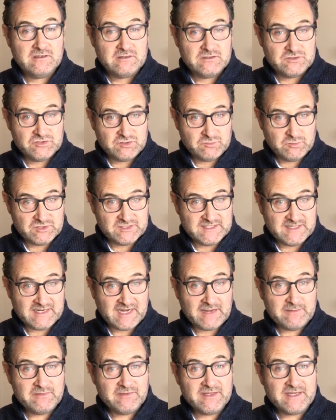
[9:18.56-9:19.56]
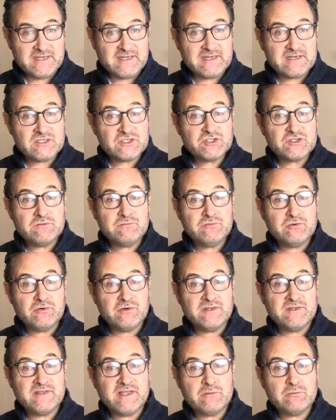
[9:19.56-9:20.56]
Someone said, I'm thinking at some
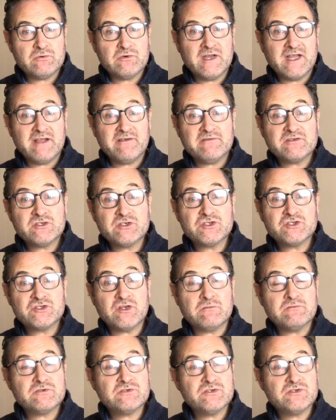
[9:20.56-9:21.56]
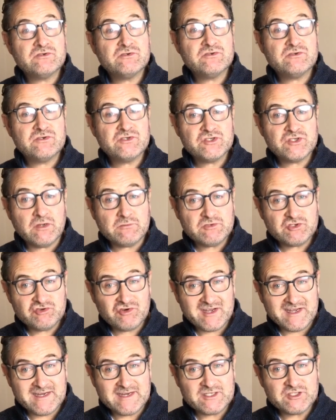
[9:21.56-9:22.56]
point they will have to stop
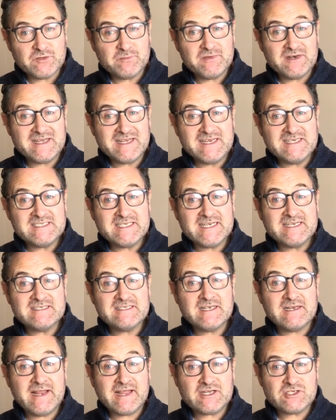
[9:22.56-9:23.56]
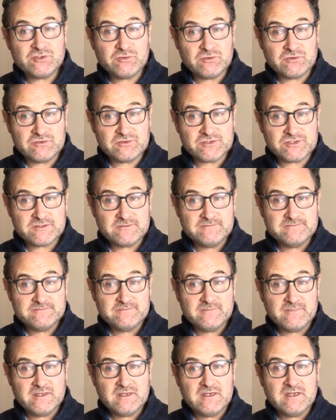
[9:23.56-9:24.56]
trying to please the intellectuals
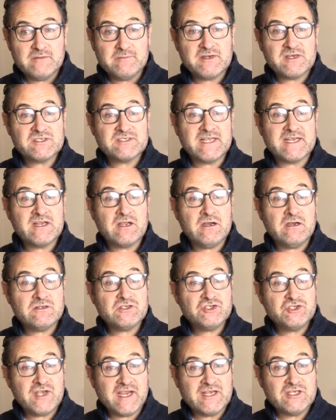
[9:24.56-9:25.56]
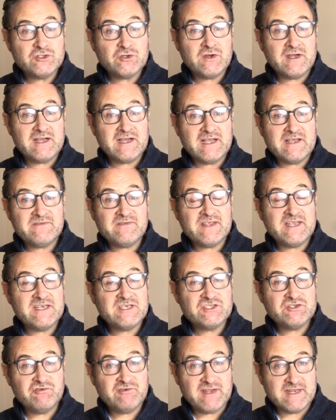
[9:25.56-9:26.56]
because they can't change or hide the
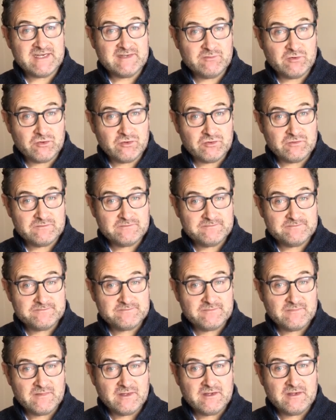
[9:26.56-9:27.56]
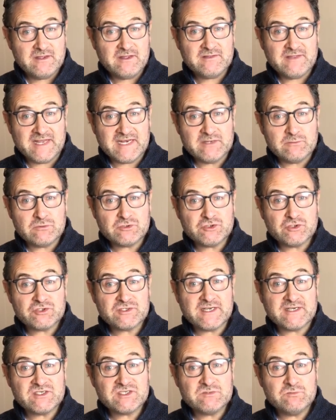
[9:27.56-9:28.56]
history anymore. Then it will just
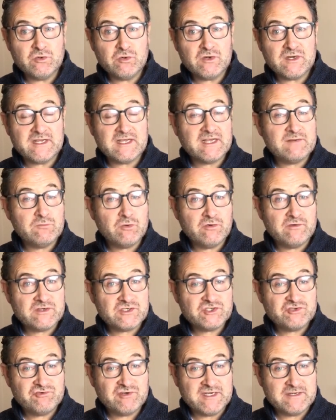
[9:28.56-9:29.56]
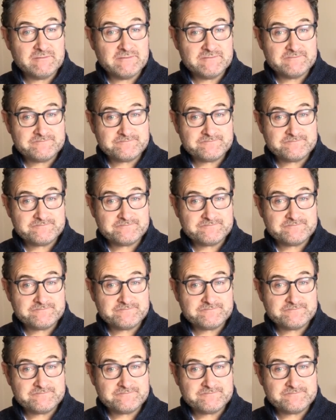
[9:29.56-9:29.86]
get smaller and more extreme.